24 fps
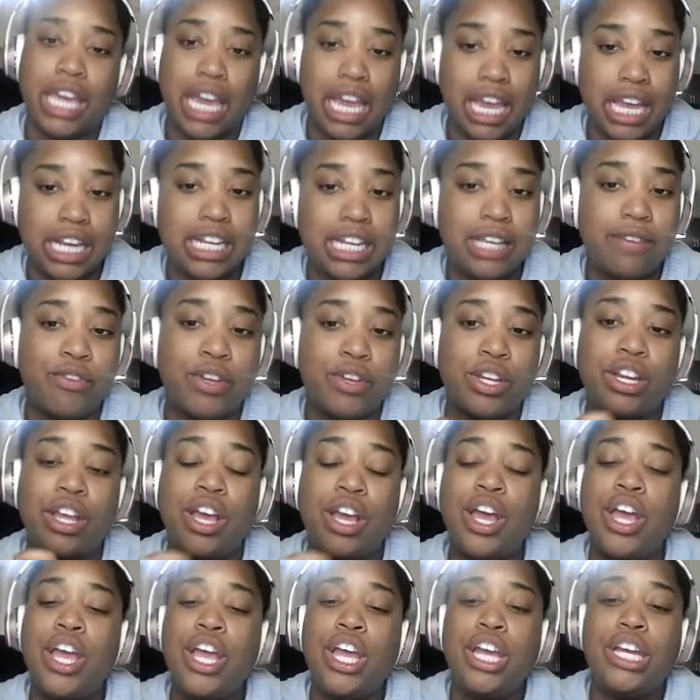Cade even,
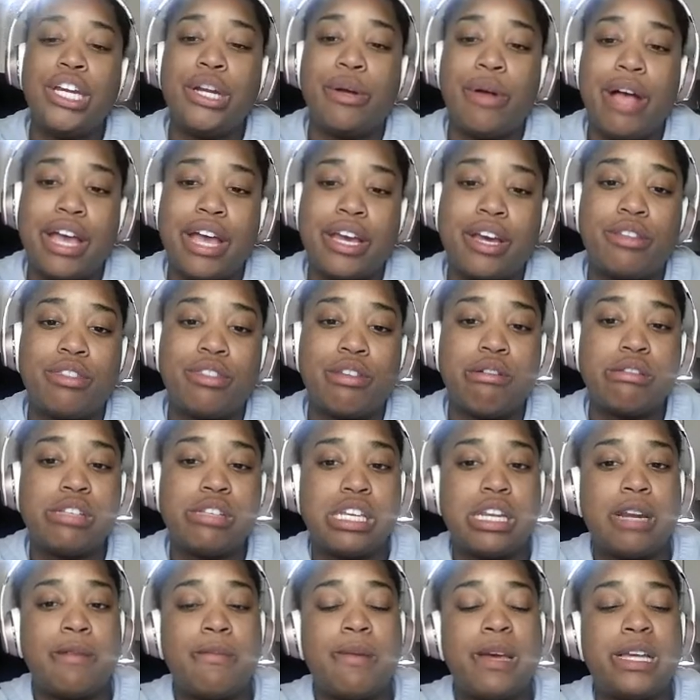echoed those
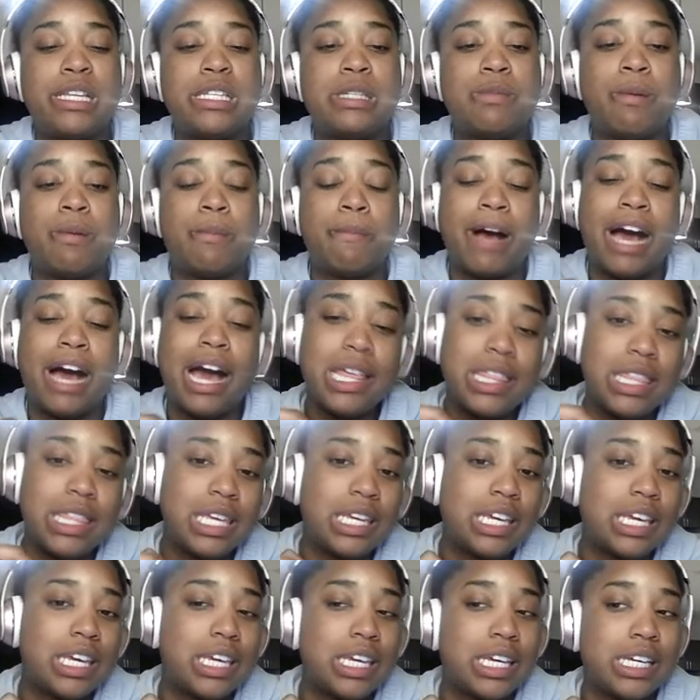sentiments. But my
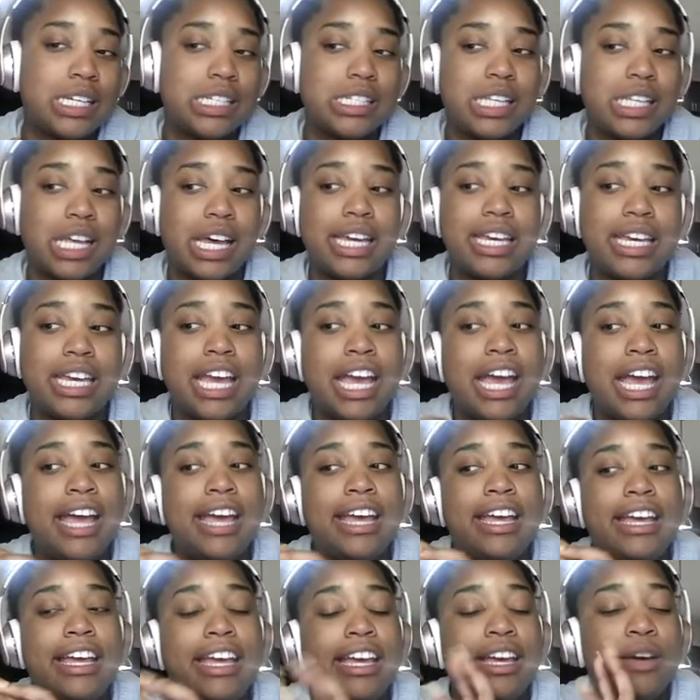thinking is like,
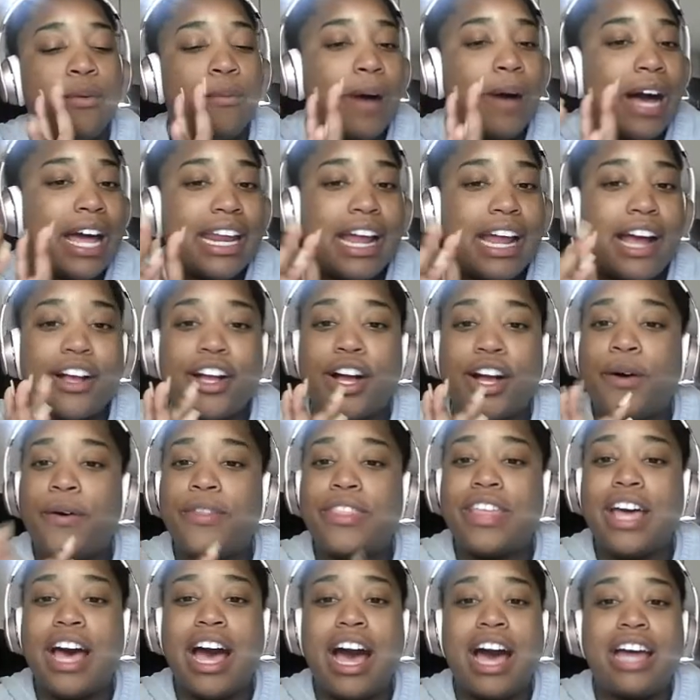why not go with
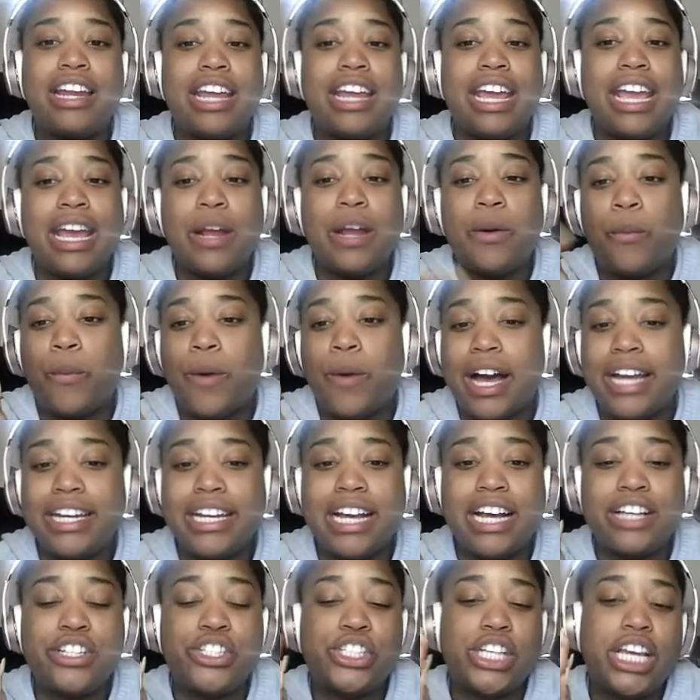the hot hand? Why
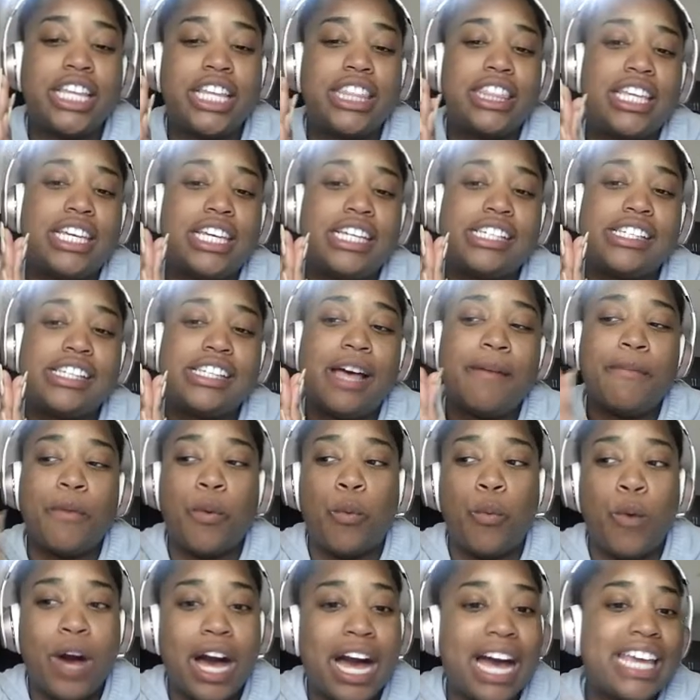not shake things up?
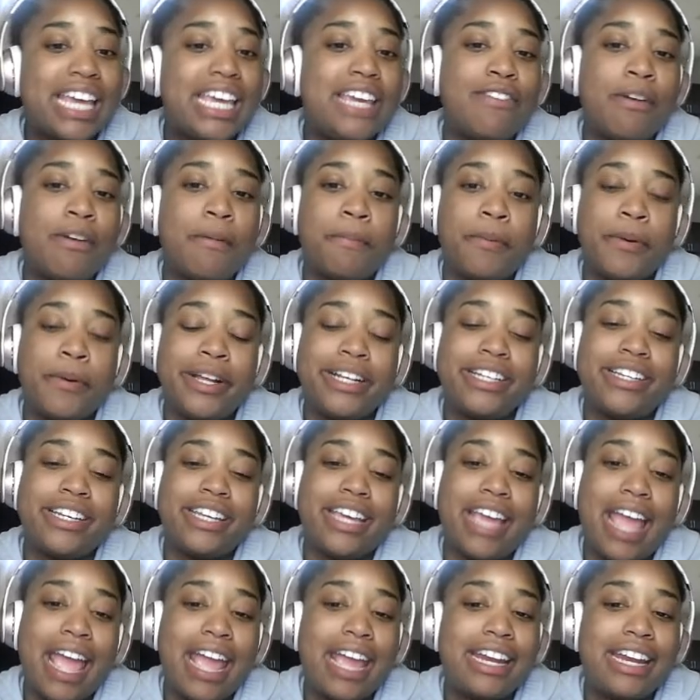Why even put
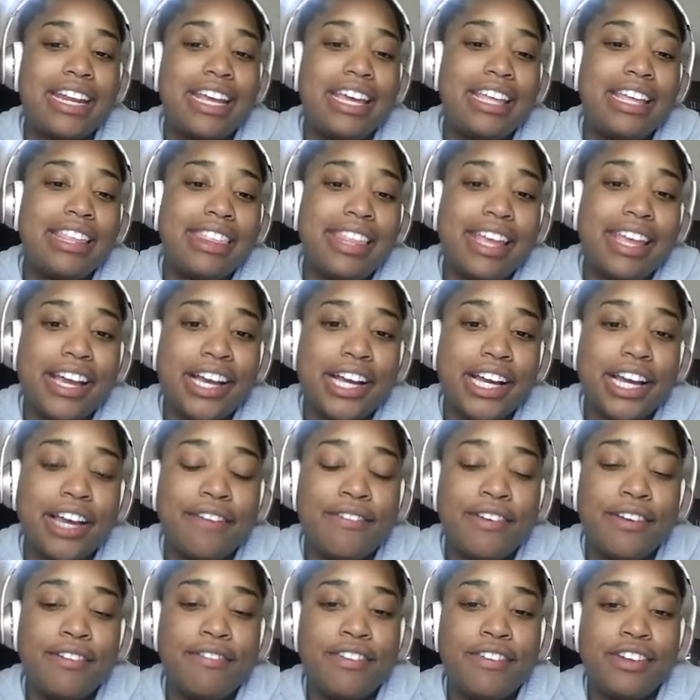Cade in there if
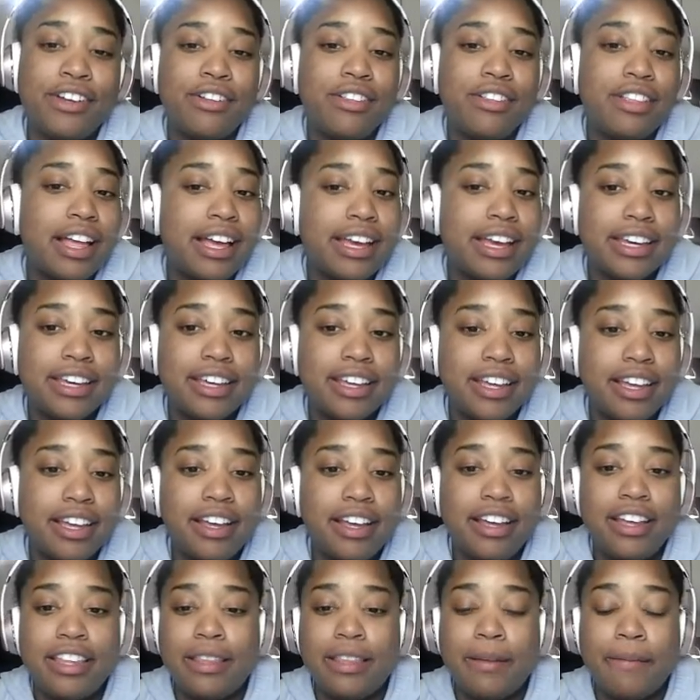you feel like
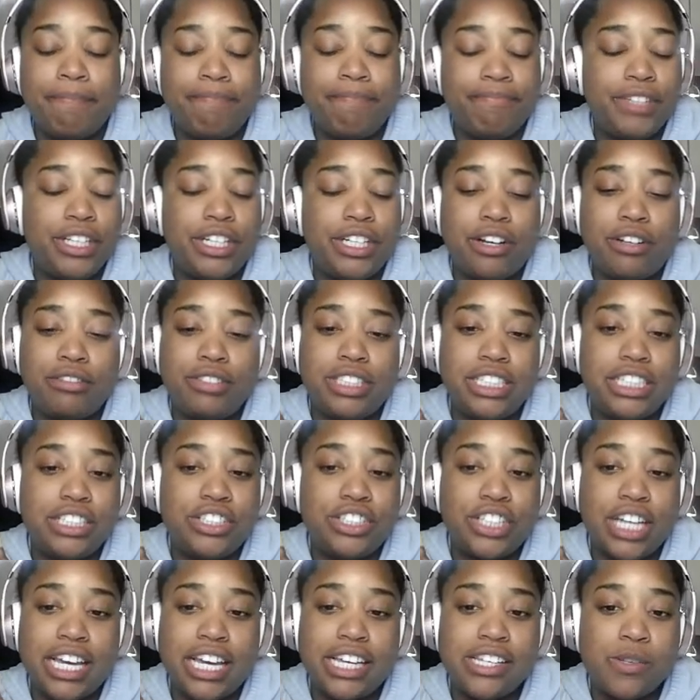that,
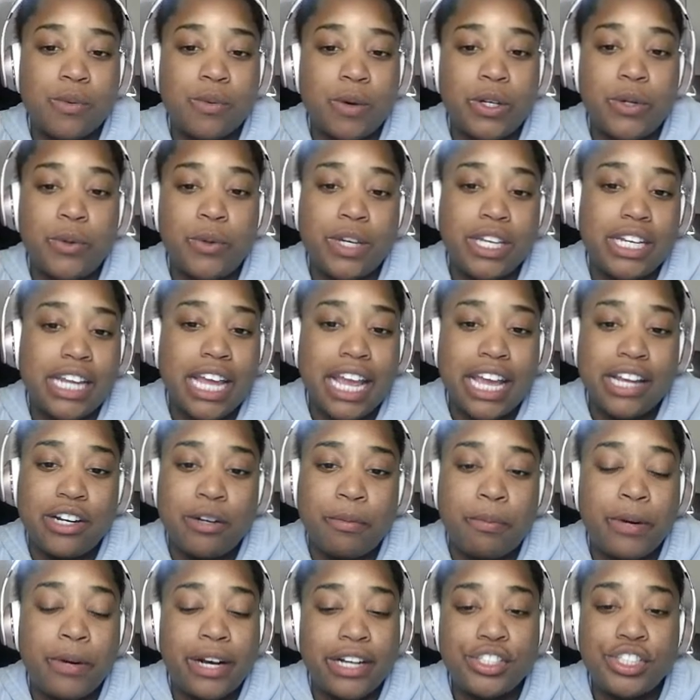DJ is the one who can handle
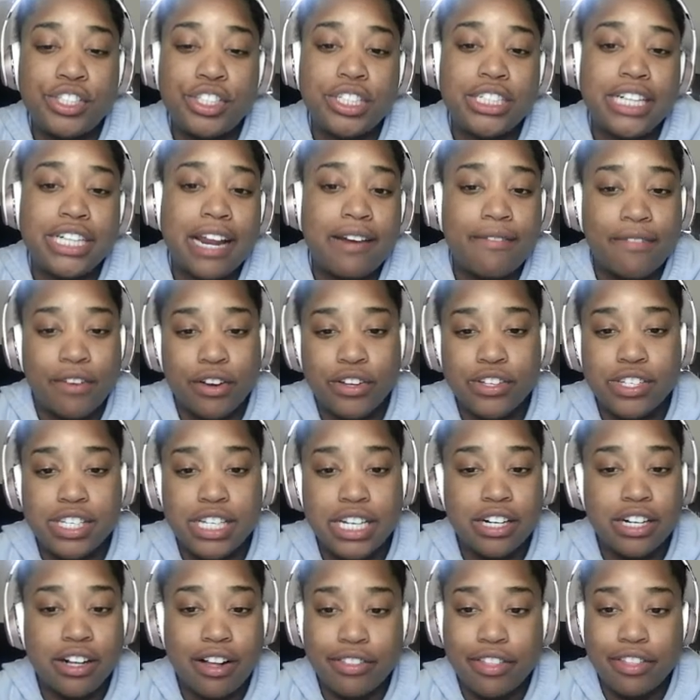pressure and adversity
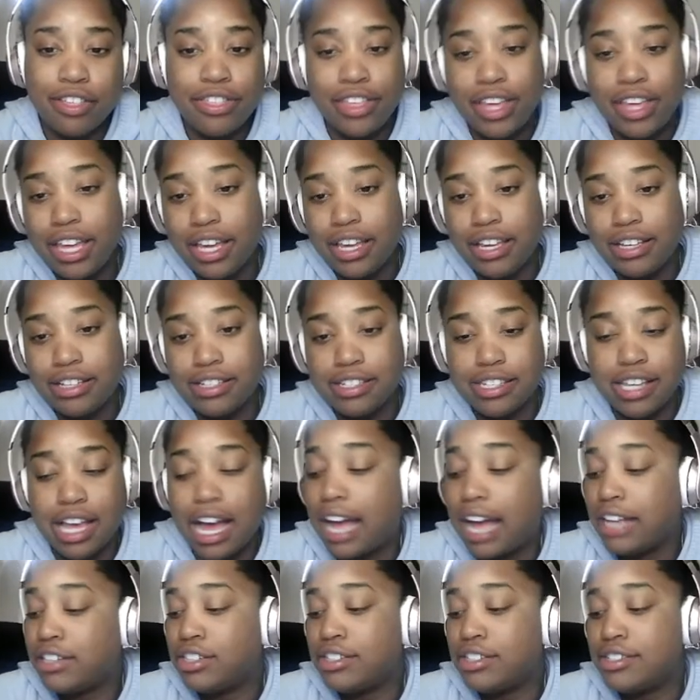and all the things?
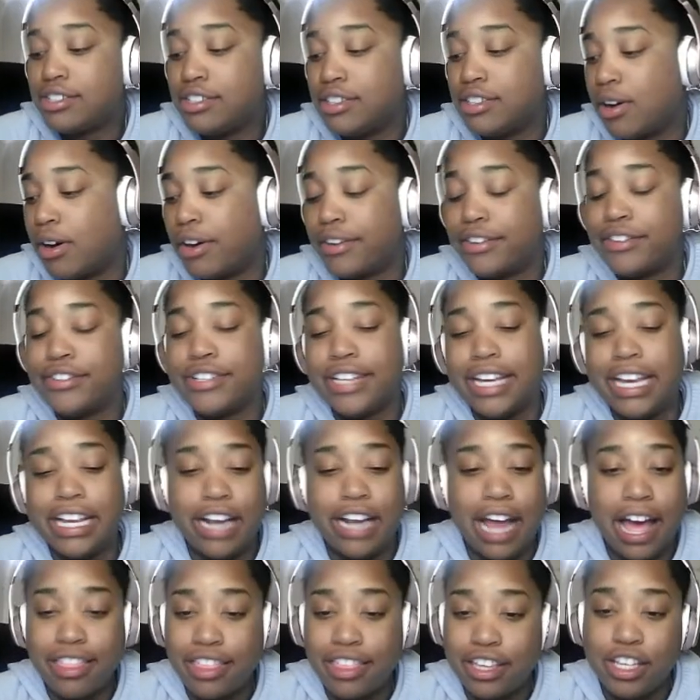I just don't understand.
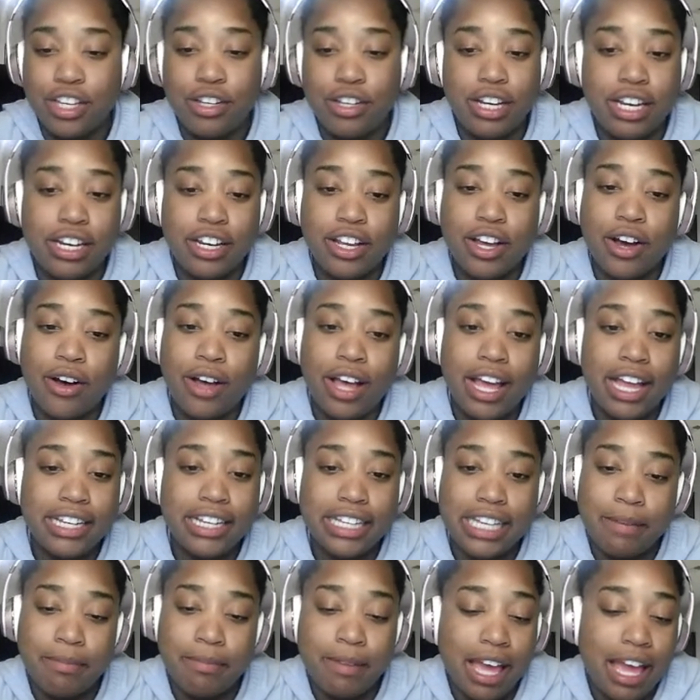I think you need to go ahead and
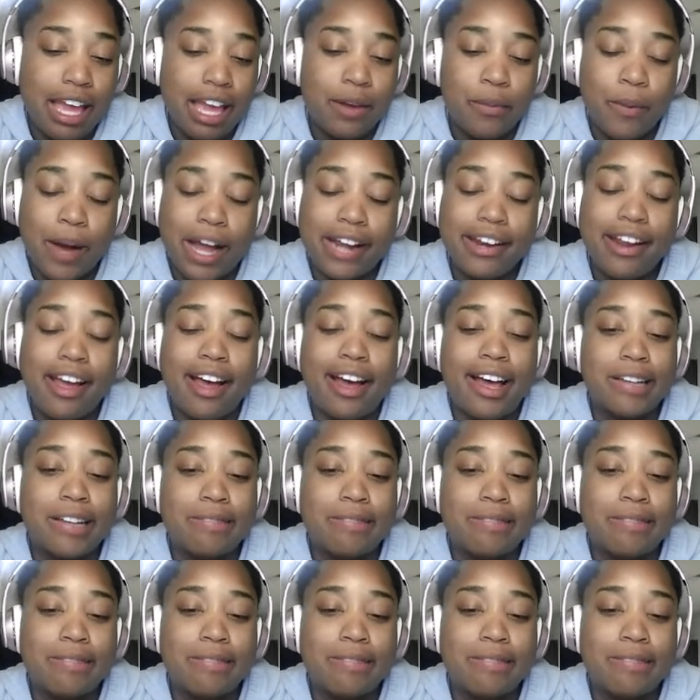keep Cade. Why not?